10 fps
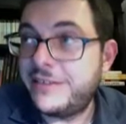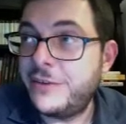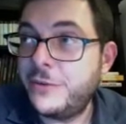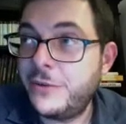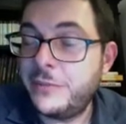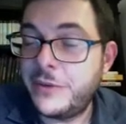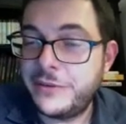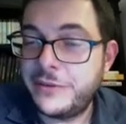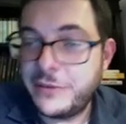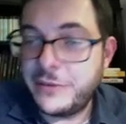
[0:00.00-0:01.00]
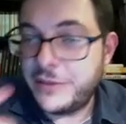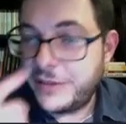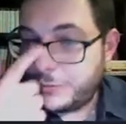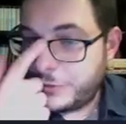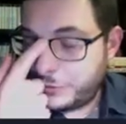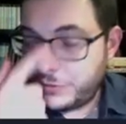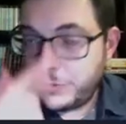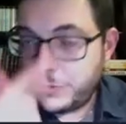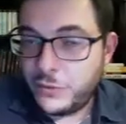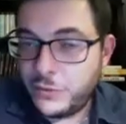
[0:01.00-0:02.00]
two embryos. The, the embryos
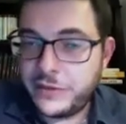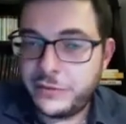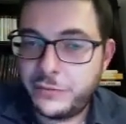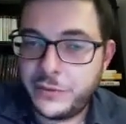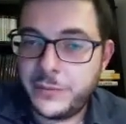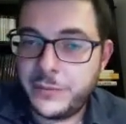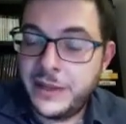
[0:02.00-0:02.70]
were wonderful.